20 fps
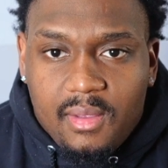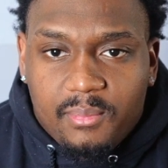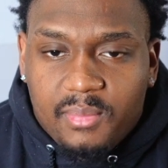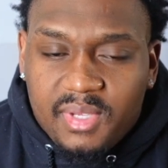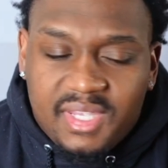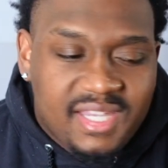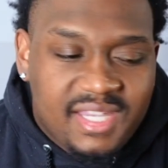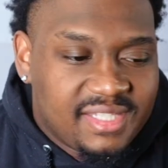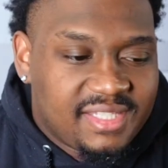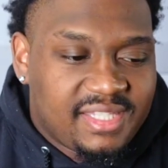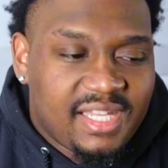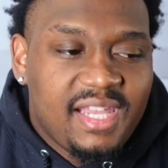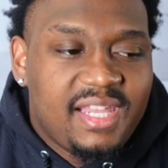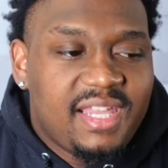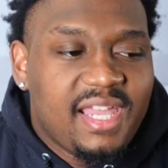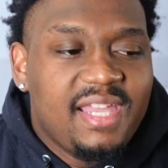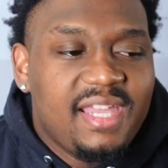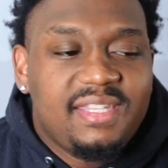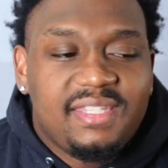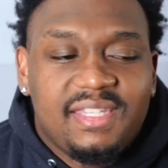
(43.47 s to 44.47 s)
because they
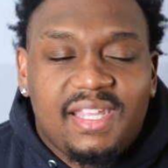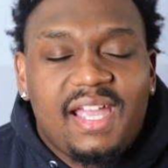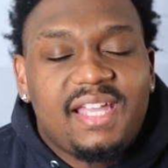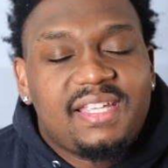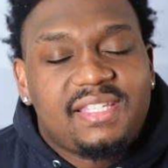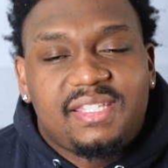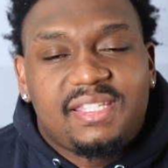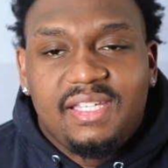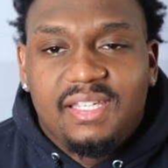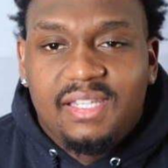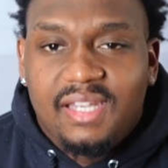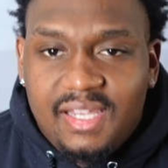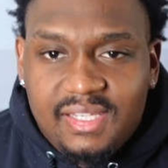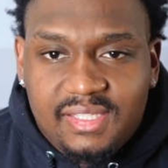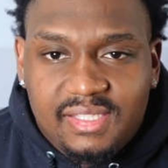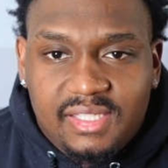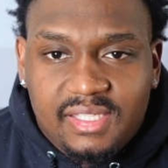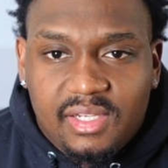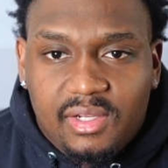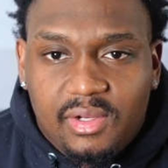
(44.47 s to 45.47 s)
can't not see
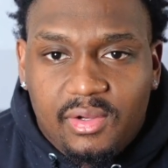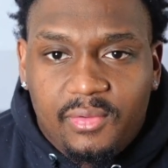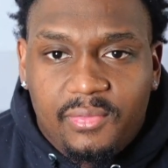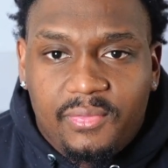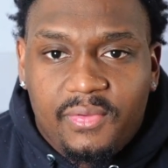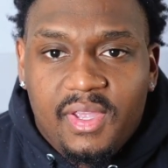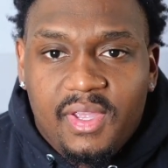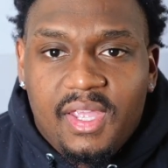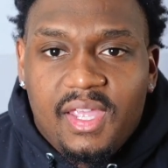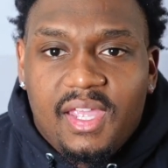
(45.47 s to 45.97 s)
themselves